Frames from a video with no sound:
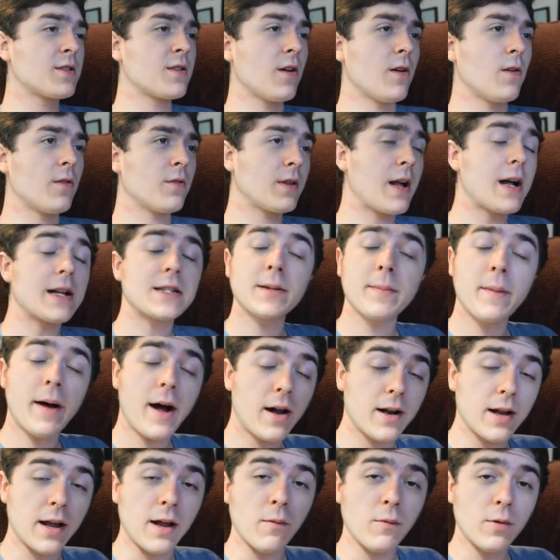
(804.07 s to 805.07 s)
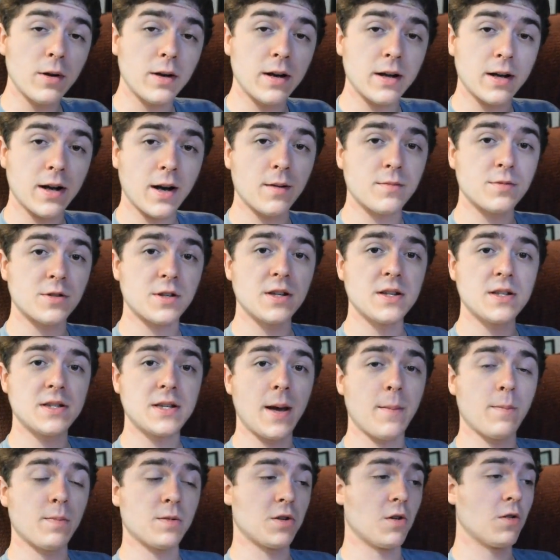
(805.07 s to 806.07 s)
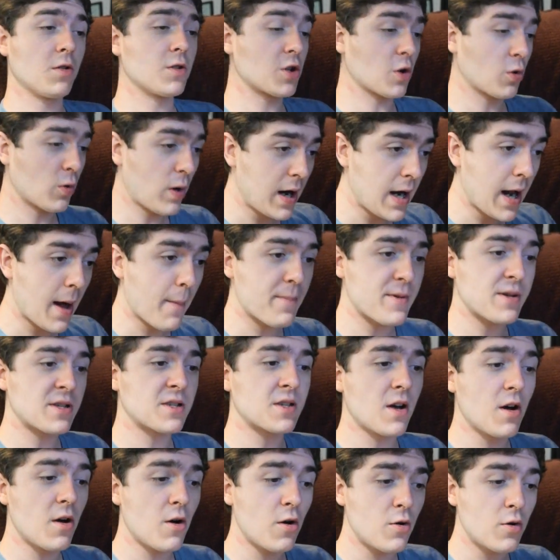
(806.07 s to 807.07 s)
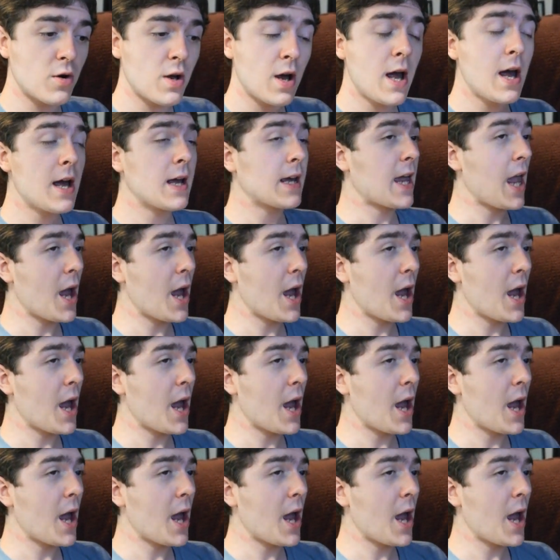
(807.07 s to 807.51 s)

So that's about it when it comes to this episode. It was a great episode.